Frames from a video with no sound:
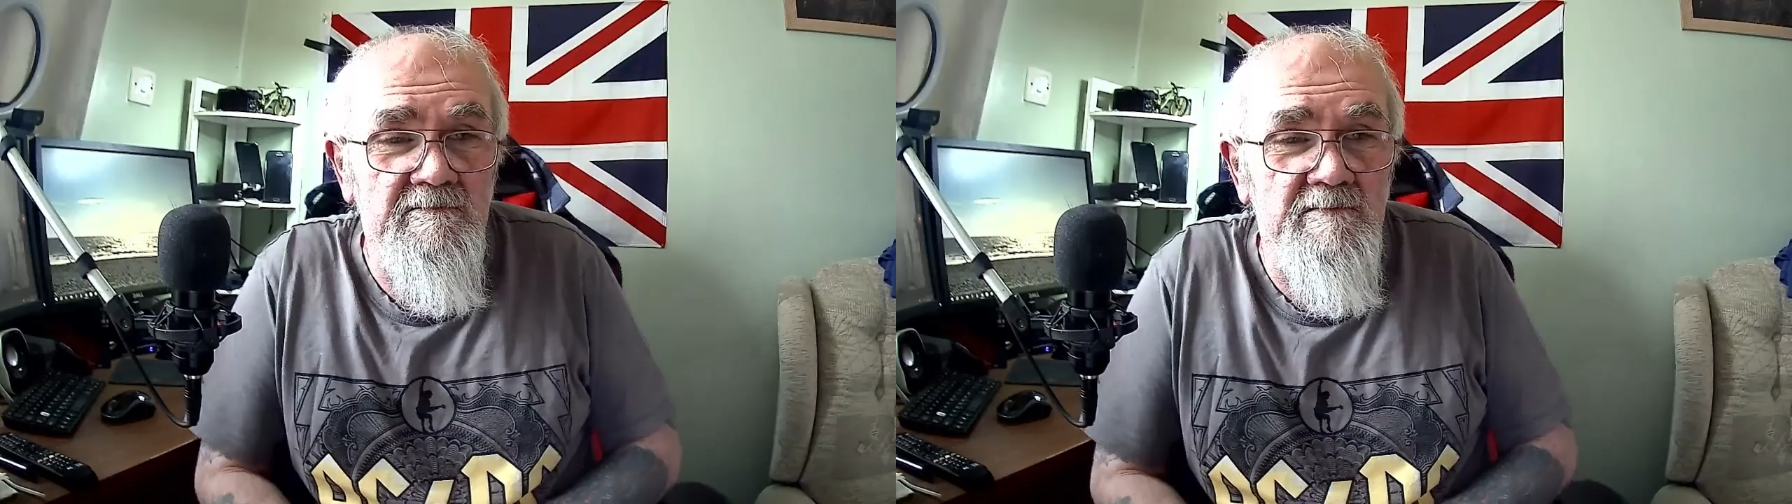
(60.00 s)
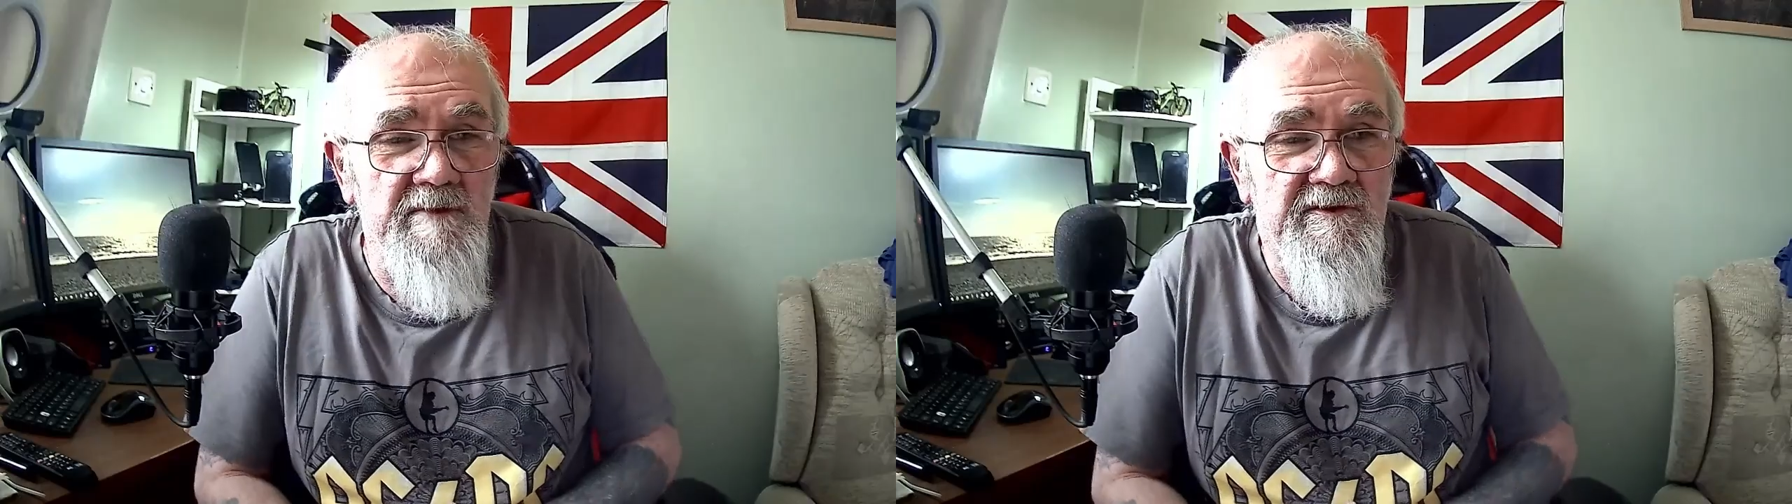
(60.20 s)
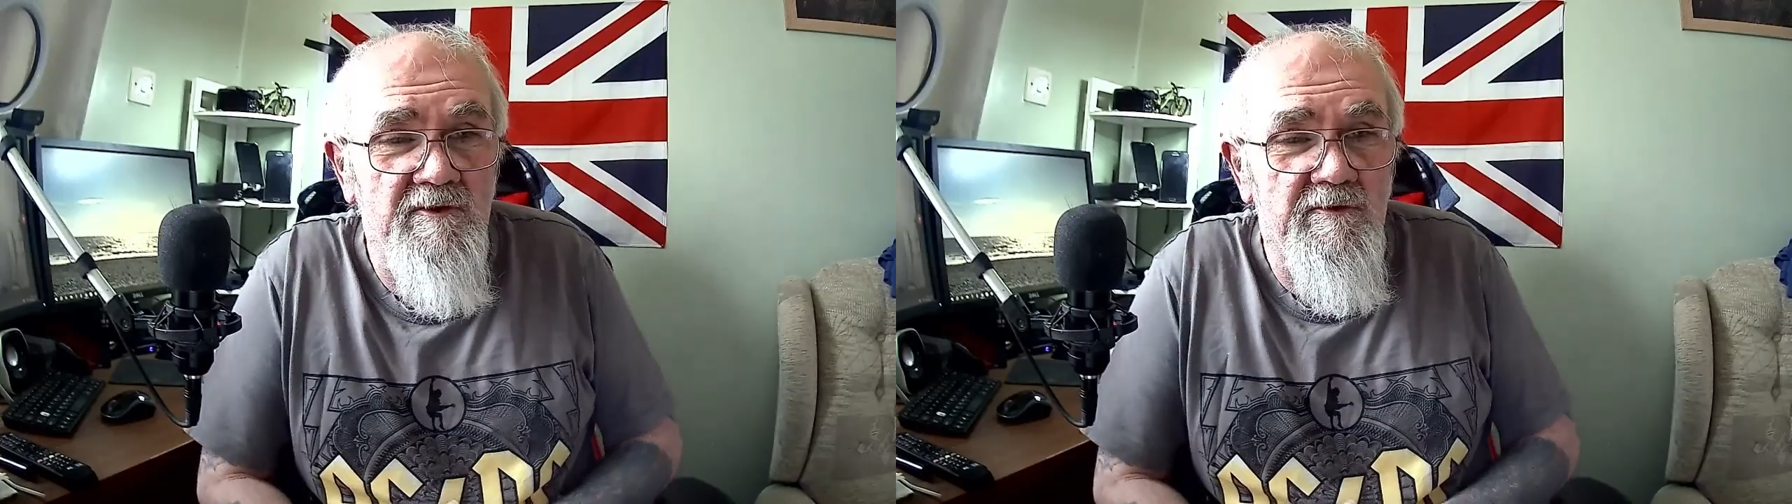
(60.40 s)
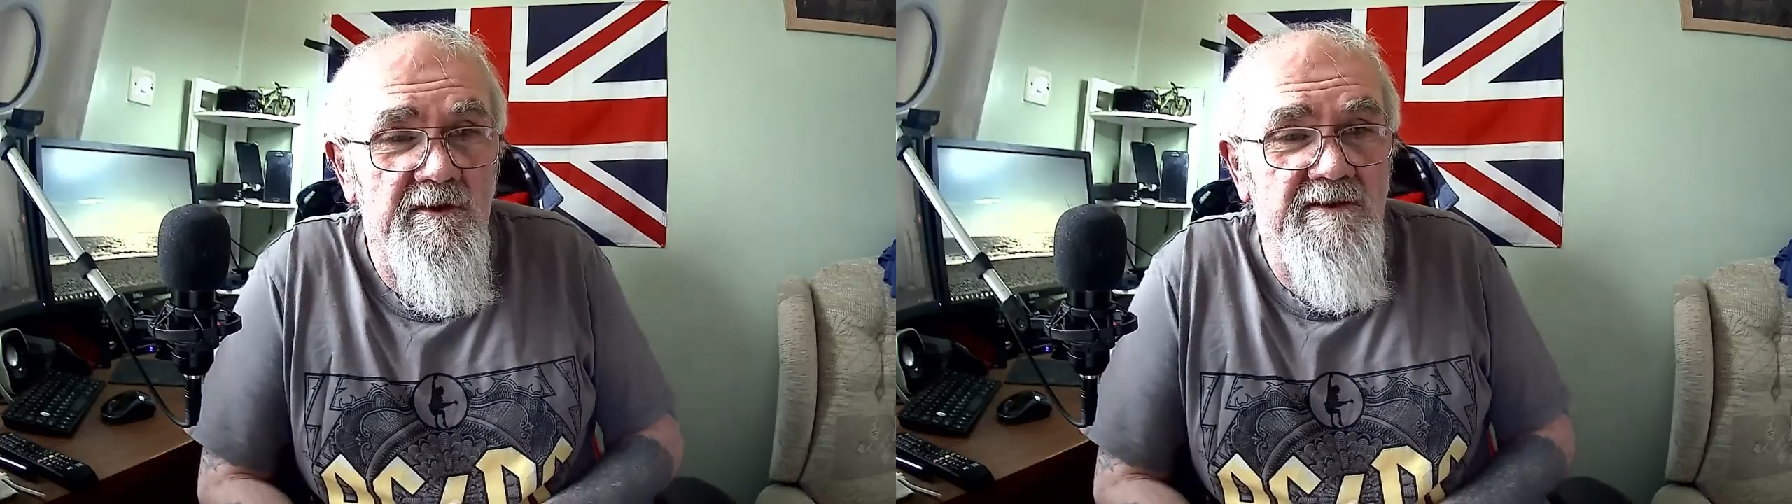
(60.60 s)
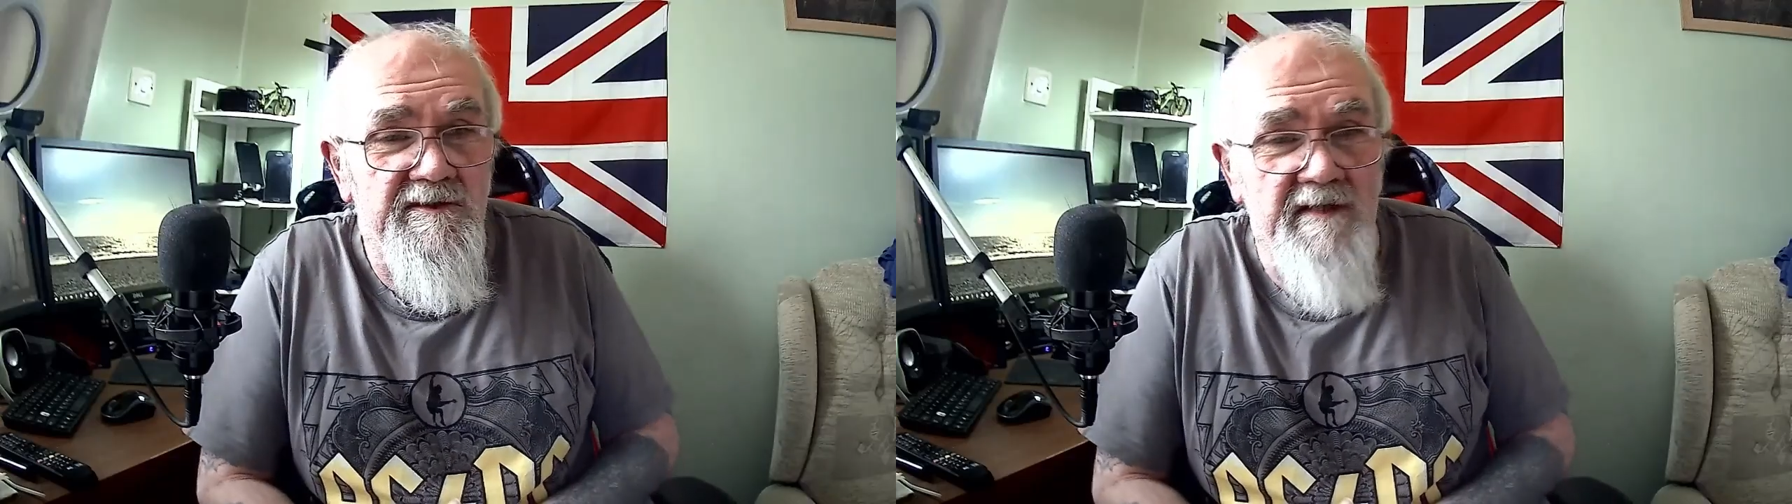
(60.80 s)
we saw
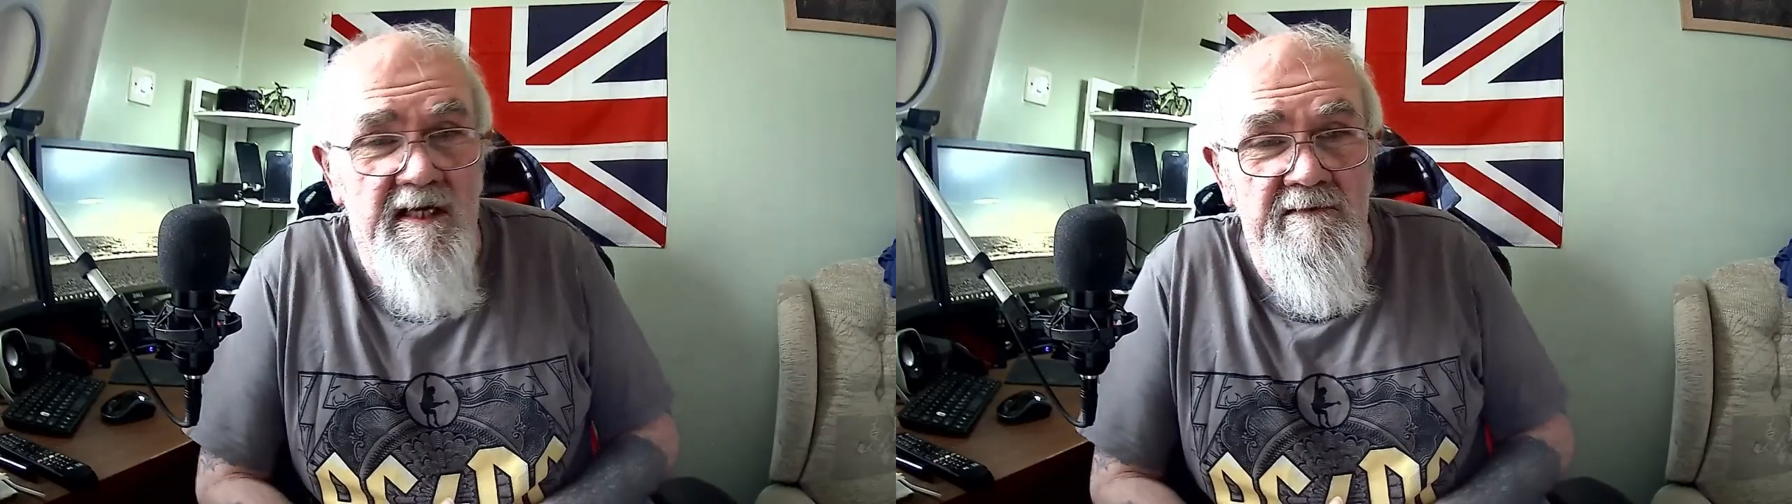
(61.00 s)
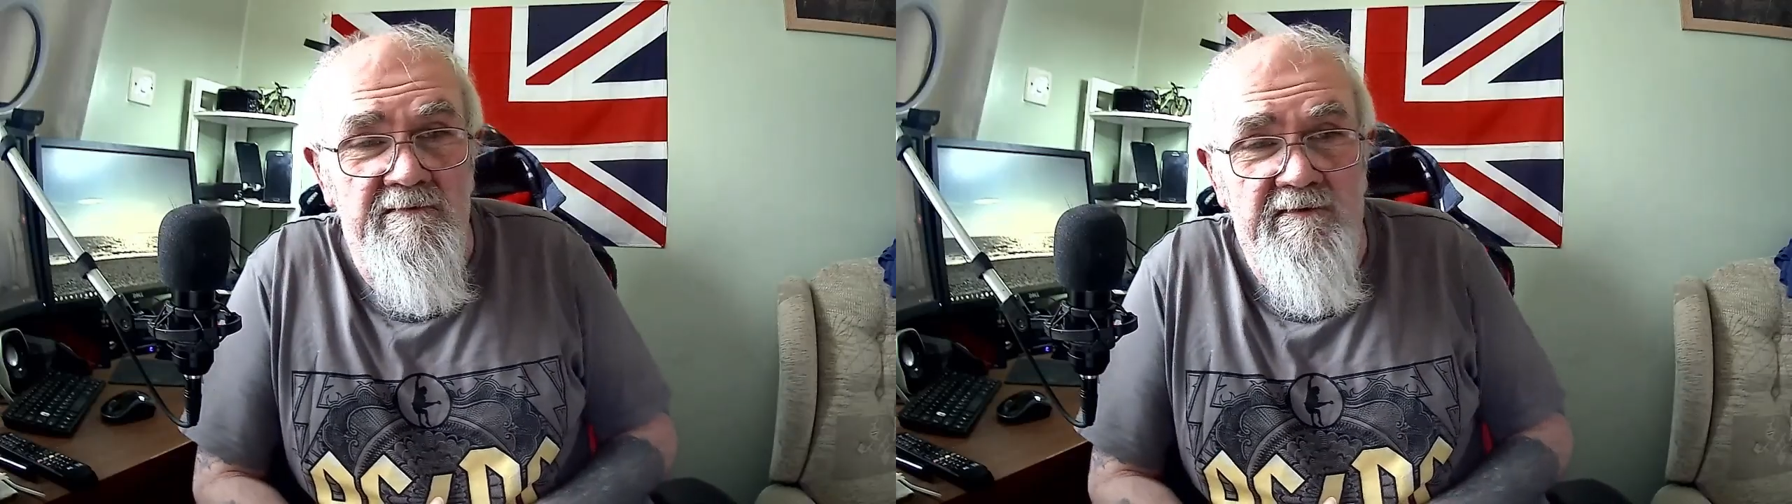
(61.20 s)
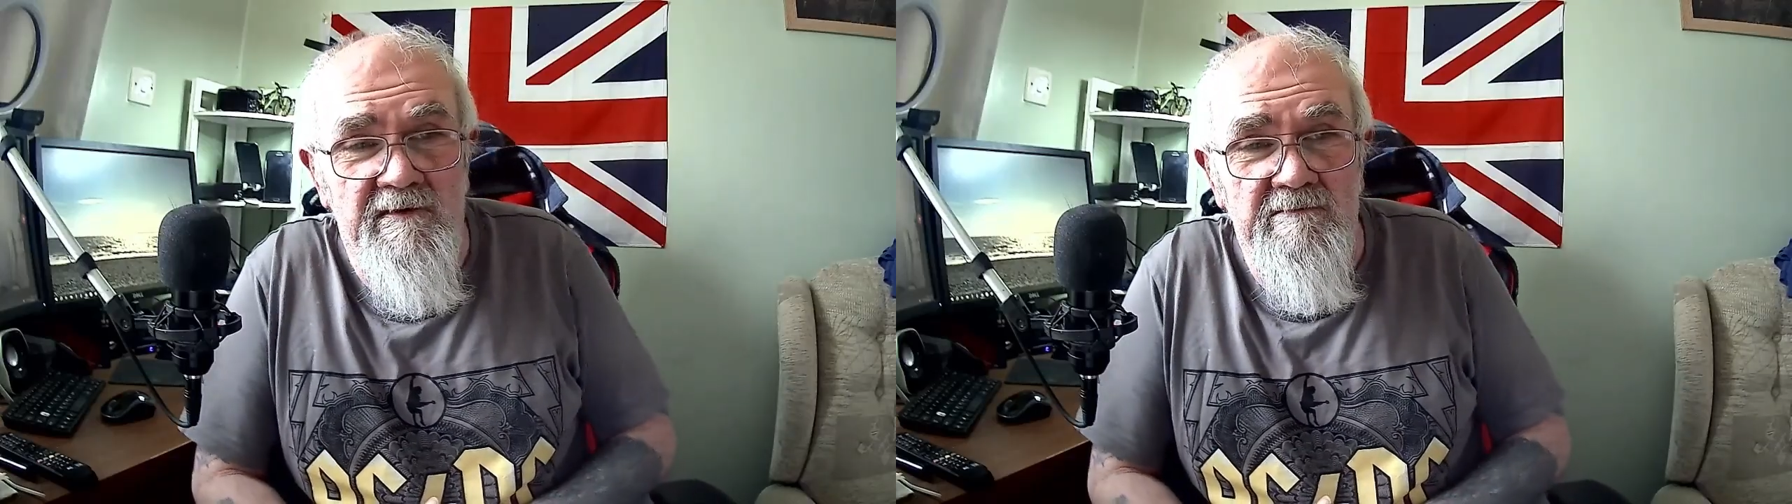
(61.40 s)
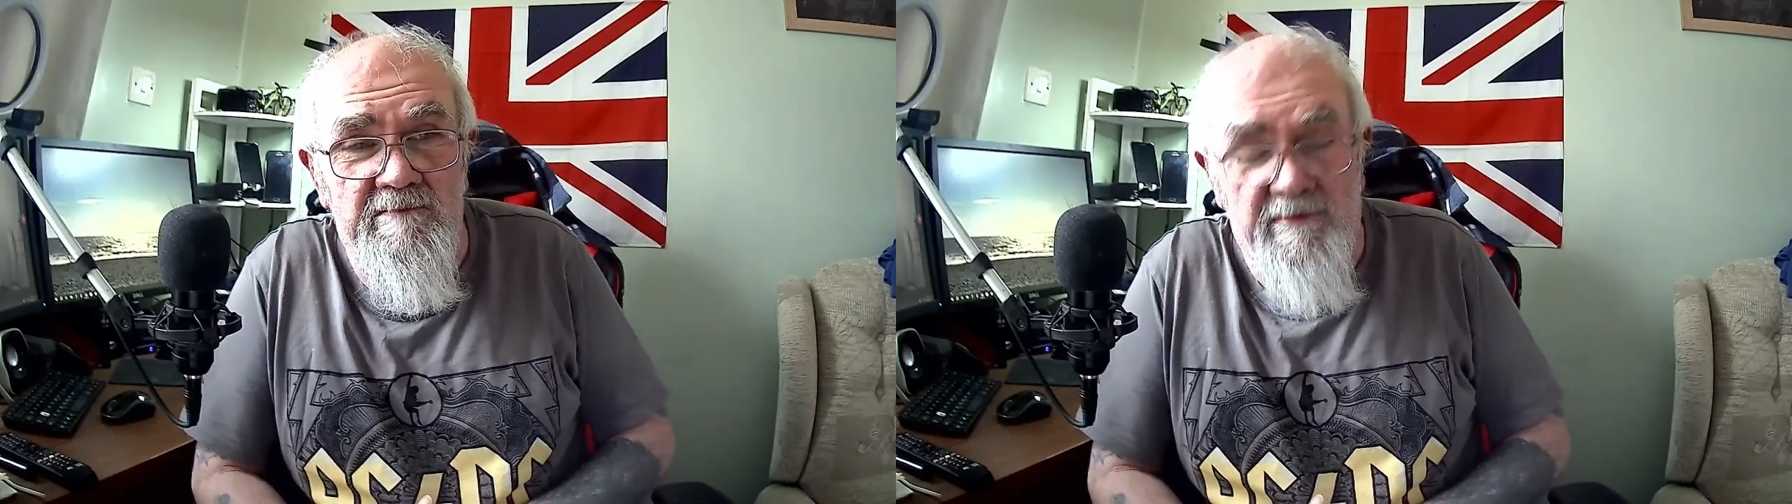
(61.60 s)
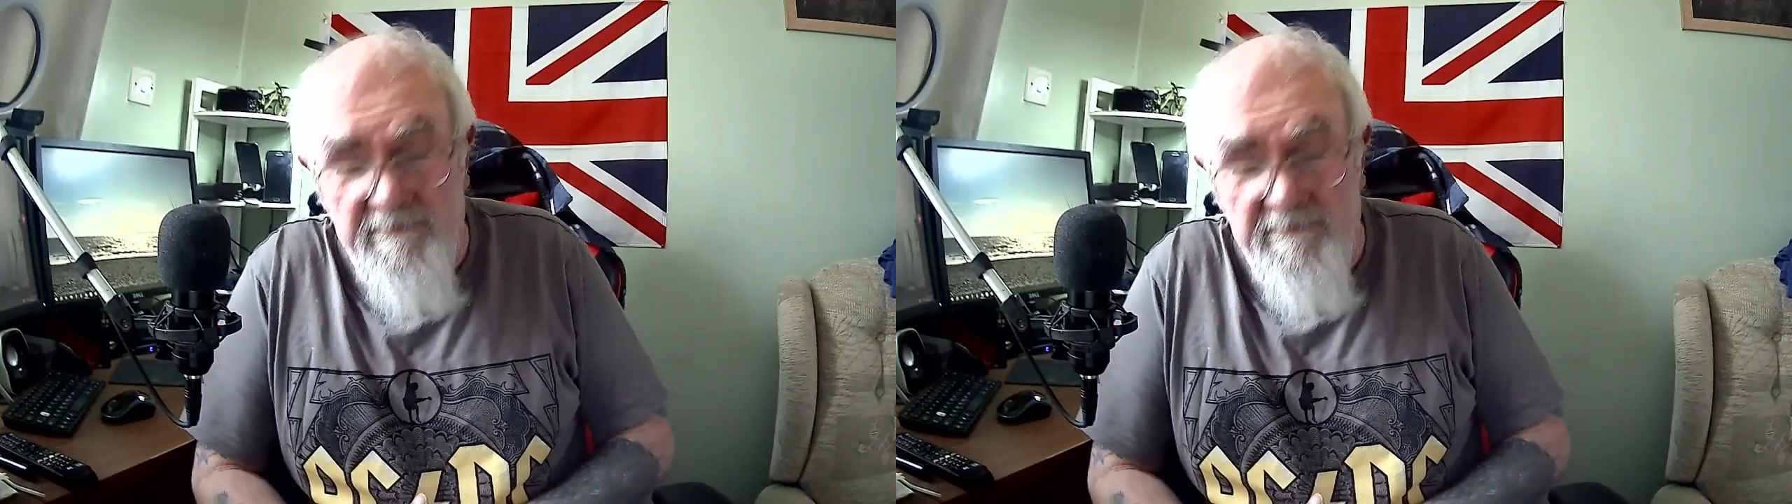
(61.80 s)
it descend from